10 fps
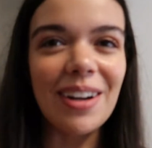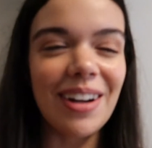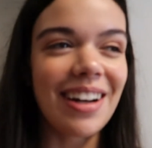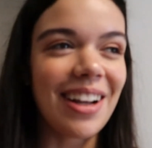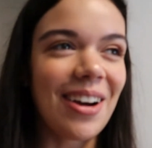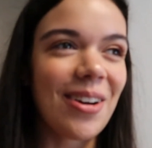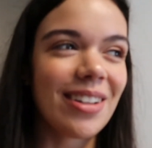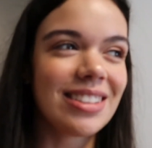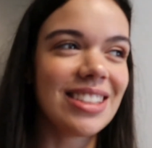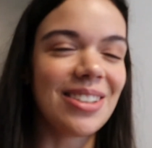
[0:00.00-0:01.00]
are gonna
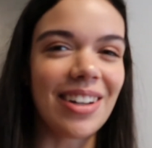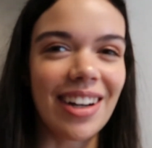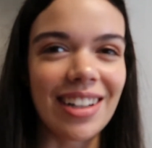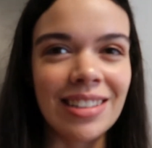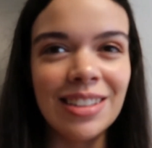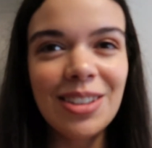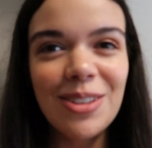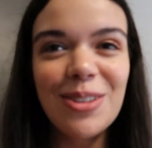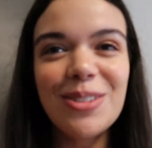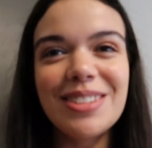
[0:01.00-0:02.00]
go to our
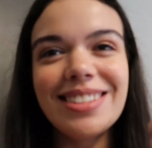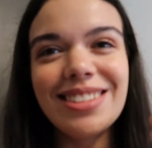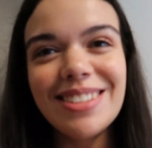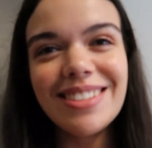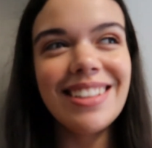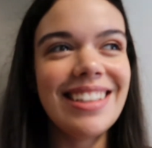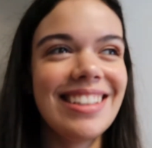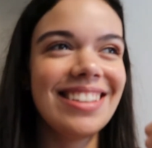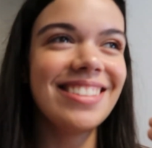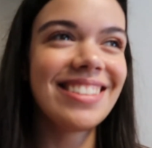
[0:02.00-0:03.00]
new student